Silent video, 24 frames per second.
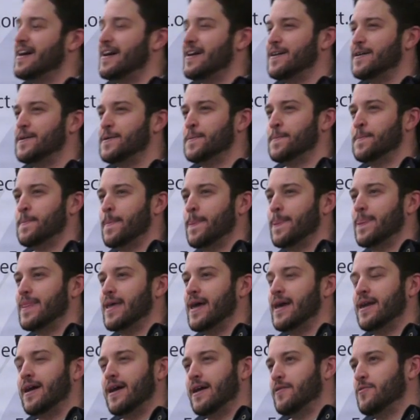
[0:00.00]
Um,
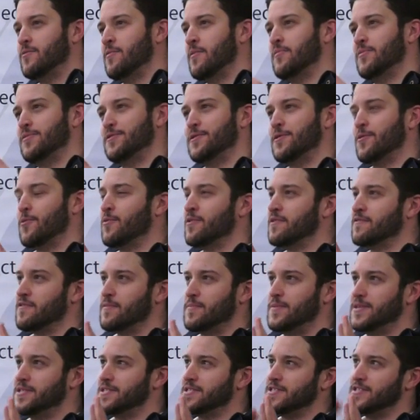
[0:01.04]
and I remember, you know, one of the
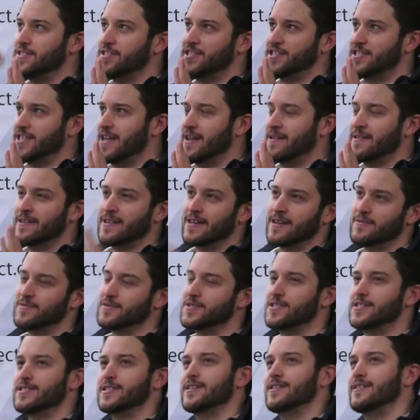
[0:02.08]
pieces just sailing. and I was
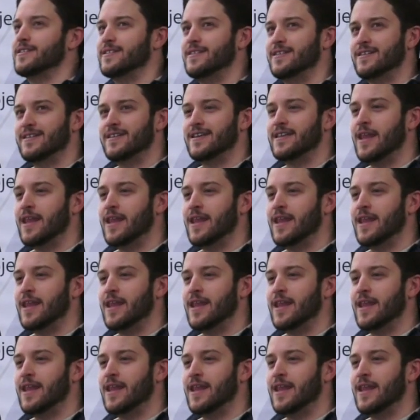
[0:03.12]
just like, ah.